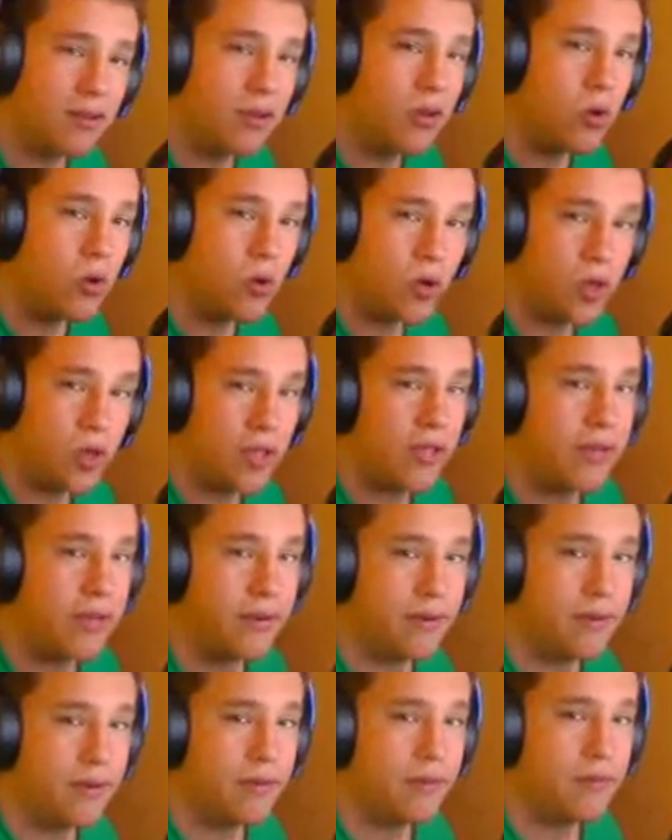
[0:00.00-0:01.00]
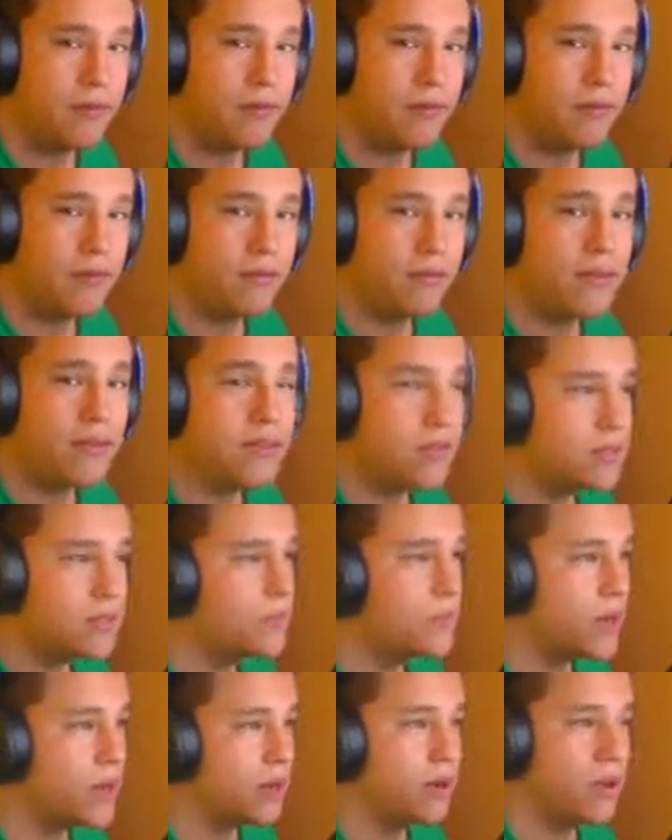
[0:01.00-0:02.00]
Google it. This is
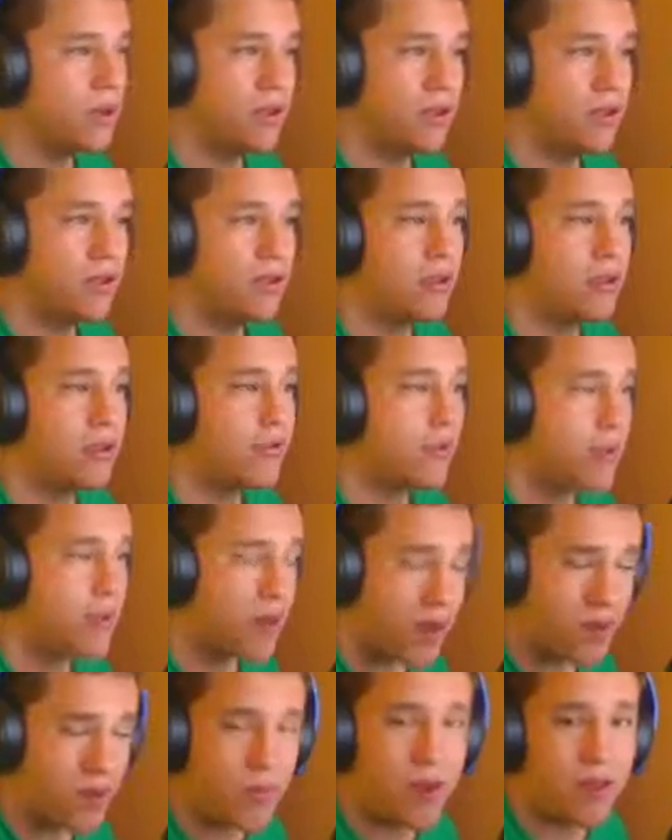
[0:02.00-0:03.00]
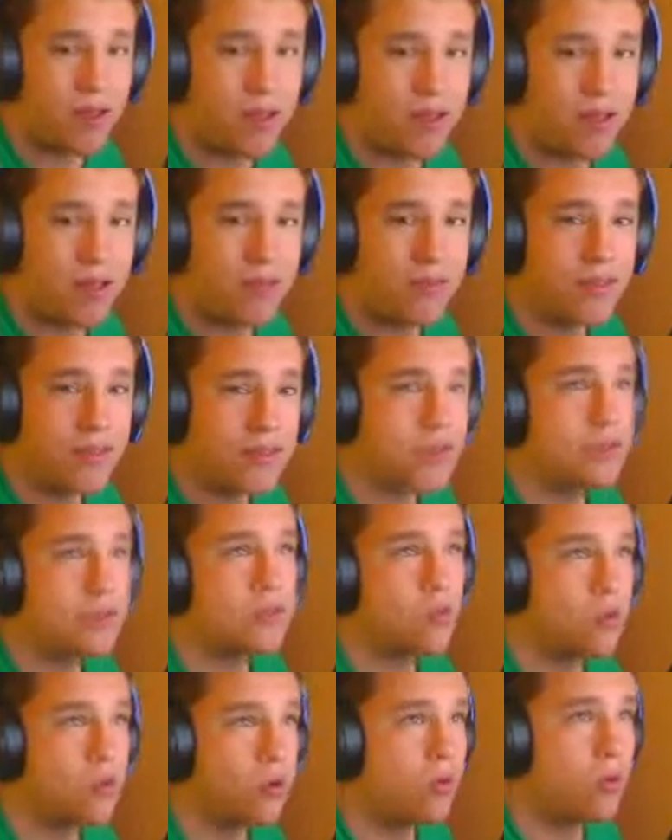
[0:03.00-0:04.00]
America. And if you're not in America, this is
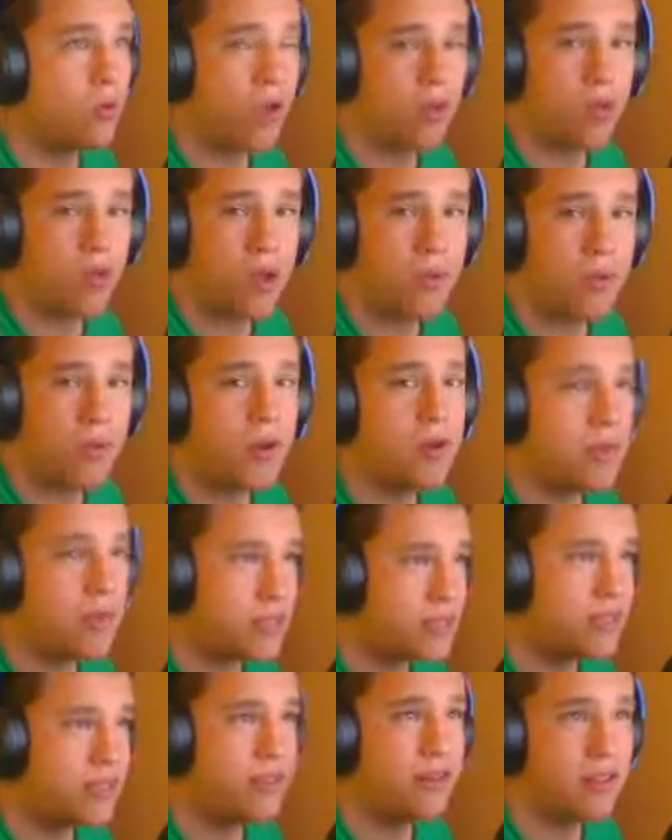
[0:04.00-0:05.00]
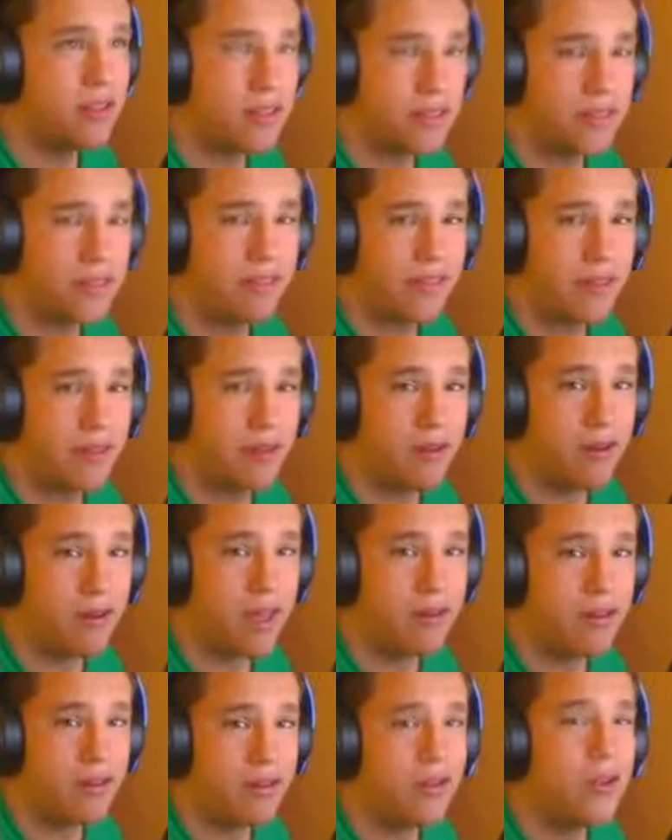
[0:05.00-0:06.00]
the World Wide Web. You're listening to this on the
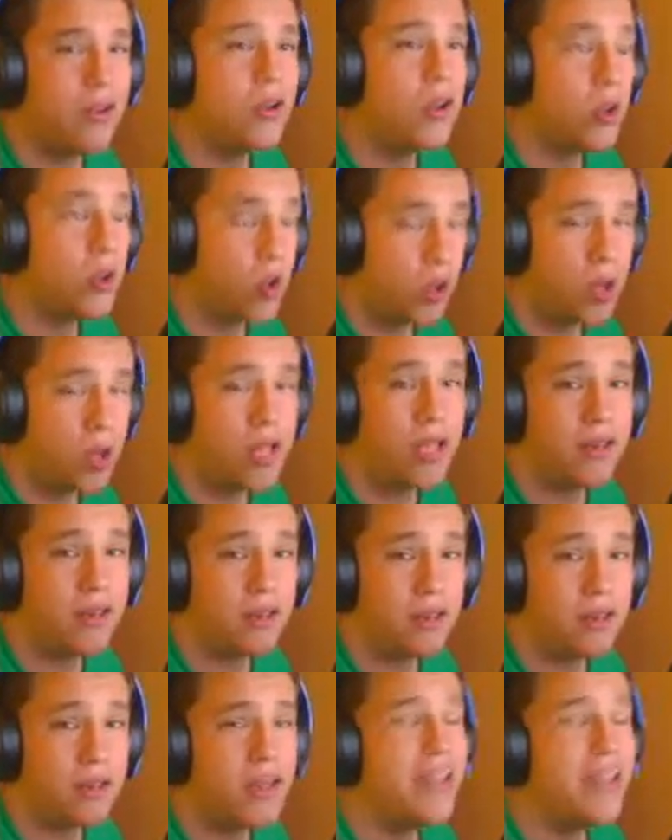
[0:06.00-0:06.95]
internet. Google it.